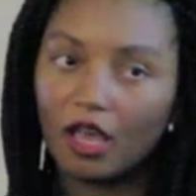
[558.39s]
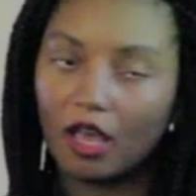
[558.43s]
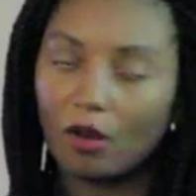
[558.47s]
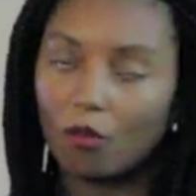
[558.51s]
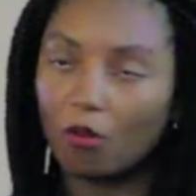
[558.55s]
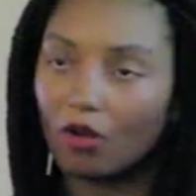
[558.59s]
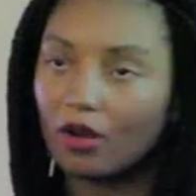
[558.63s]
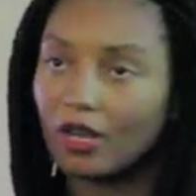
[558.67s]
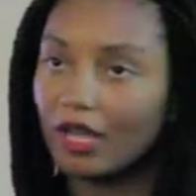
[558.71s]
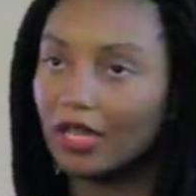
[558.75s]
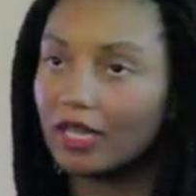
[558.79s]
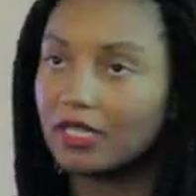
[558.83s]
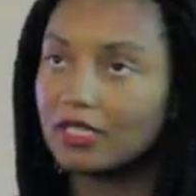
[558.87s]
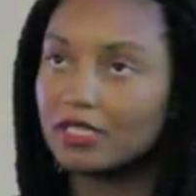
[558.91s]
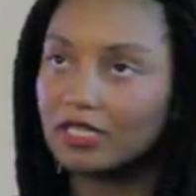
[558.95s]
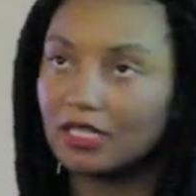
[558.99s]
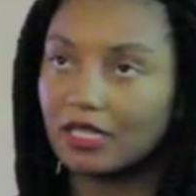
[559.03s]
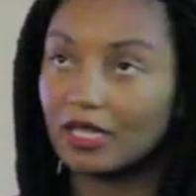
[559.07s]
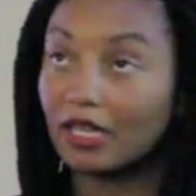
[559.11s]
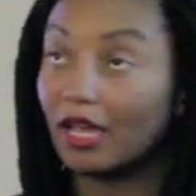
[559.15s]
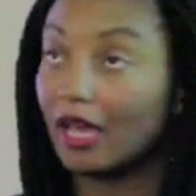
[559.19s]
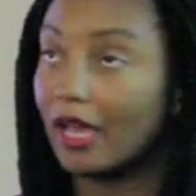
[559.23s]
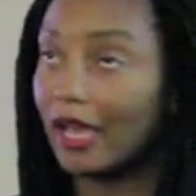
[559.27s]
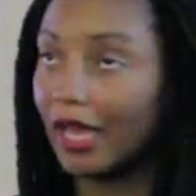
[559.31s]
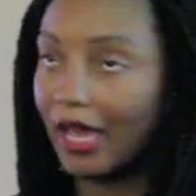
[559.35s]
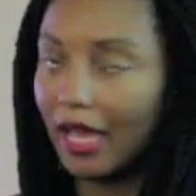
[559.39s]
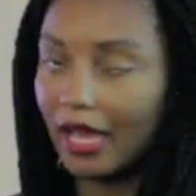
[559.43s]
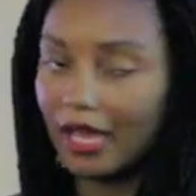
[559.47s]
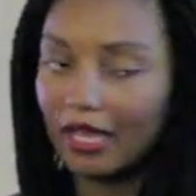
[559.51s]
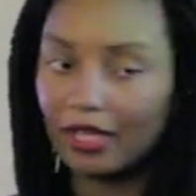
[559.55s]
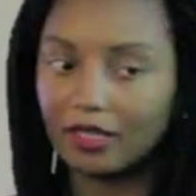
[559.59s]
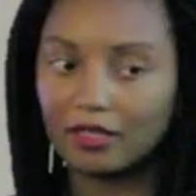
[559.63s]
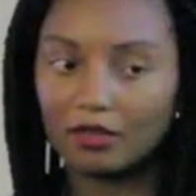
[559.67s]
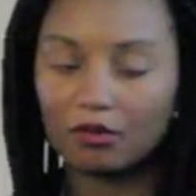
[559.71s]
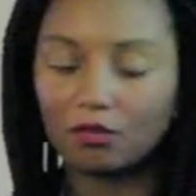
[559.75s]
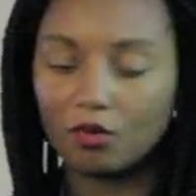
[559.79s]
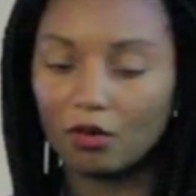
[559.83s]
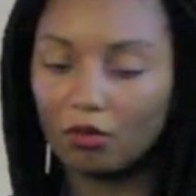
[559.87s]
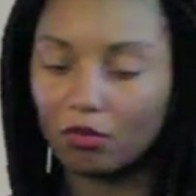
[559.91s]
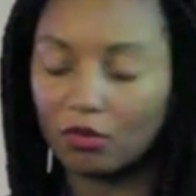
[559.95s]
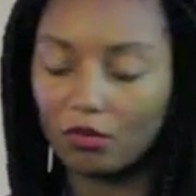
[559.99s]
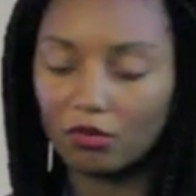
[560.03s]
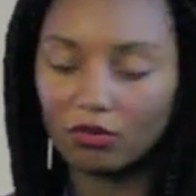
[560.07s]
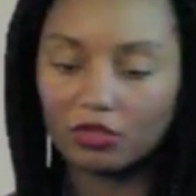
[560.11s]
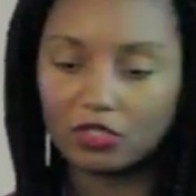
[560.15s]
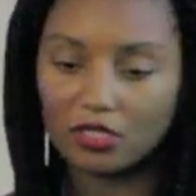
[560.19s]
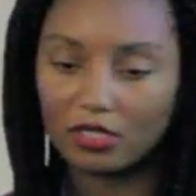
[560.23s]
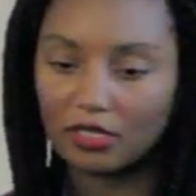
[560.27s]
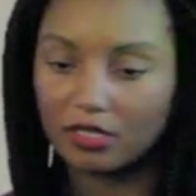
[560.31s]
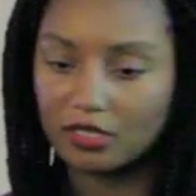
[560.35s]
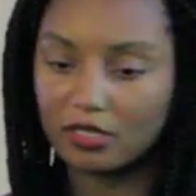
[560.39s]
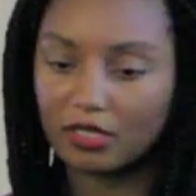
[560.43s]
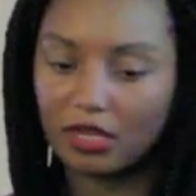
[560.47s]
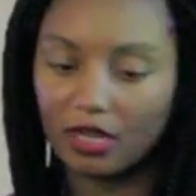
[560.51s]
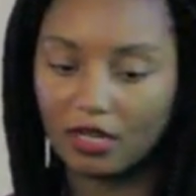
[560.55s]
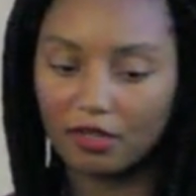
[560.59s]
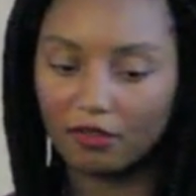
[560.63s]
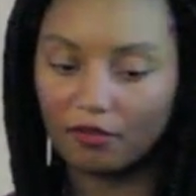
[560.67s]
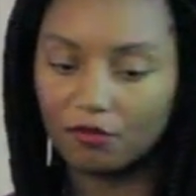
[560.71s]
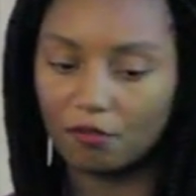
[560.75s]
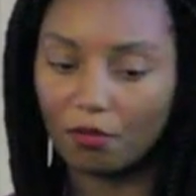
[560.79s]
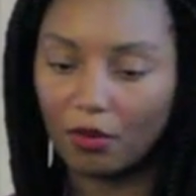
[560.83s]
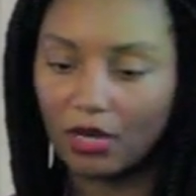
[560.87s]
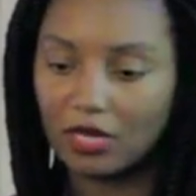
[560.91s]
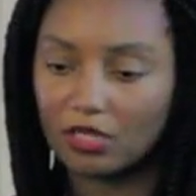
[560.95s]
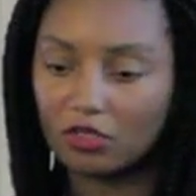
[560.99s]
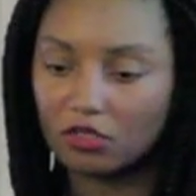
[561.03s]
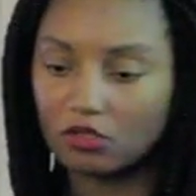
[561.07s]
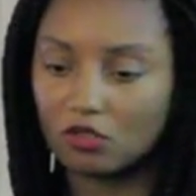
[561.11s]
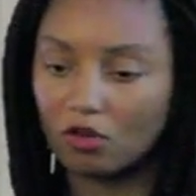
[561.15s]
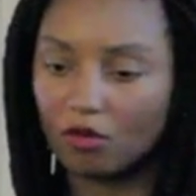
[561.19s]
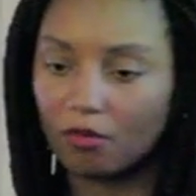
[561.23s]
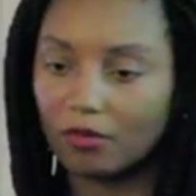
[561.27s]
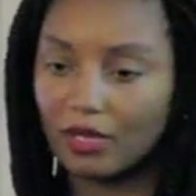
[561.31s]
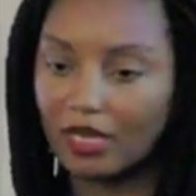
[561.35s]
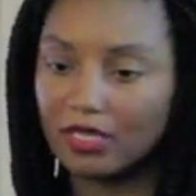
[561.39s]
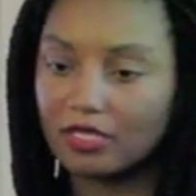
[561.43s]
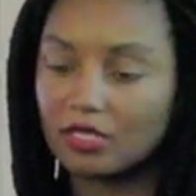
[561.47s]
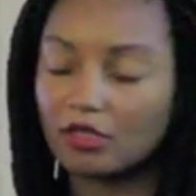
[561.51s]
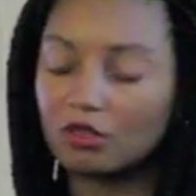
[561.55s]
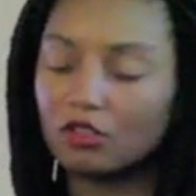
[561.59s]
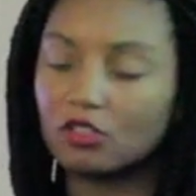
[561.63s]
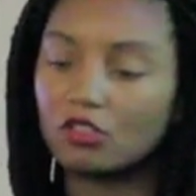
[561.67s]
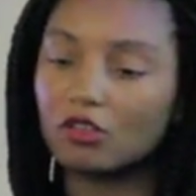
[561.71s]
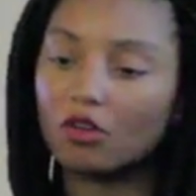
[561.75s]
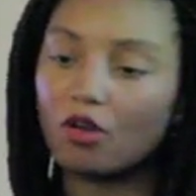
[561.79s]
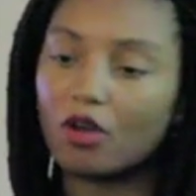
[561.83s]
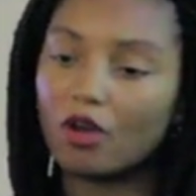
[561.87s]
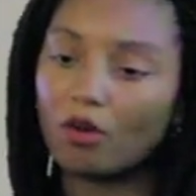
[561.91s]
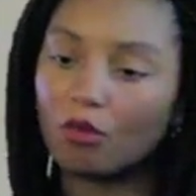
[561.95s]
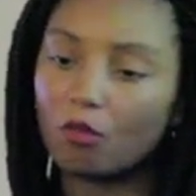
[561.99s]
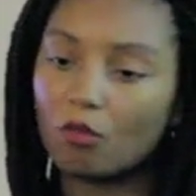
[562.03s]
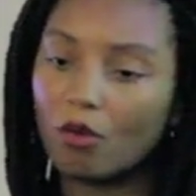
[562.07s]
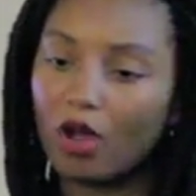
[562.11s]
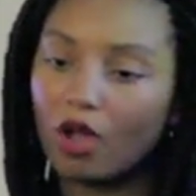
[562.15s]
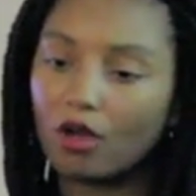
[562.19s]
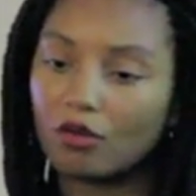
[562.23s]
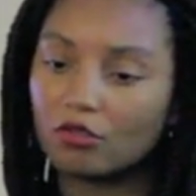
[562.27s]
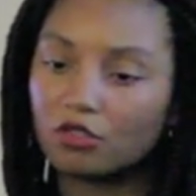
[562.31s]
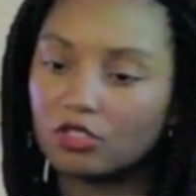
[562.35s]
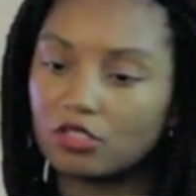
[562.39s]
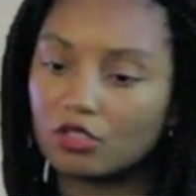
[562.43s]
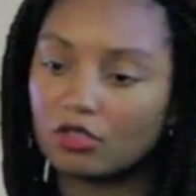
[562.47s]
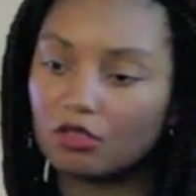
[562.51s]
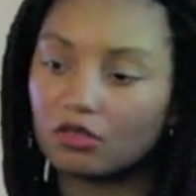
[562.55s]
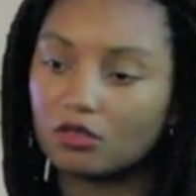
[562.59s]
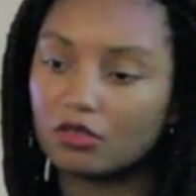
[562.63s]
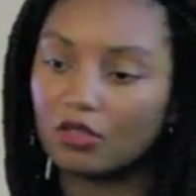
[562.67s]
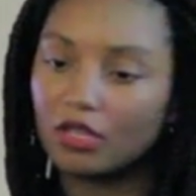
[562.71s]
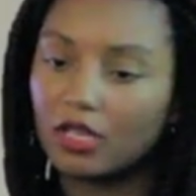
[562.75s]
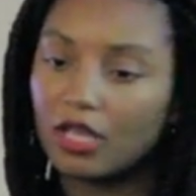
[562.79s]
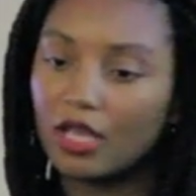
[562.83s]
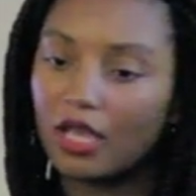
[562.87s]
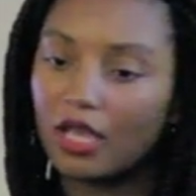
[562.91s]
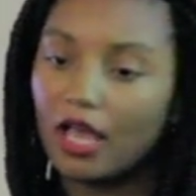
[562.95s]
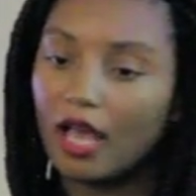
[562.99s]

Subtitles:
And one idea I had when we were just kind of brainstorming, I said, you know what I'll do?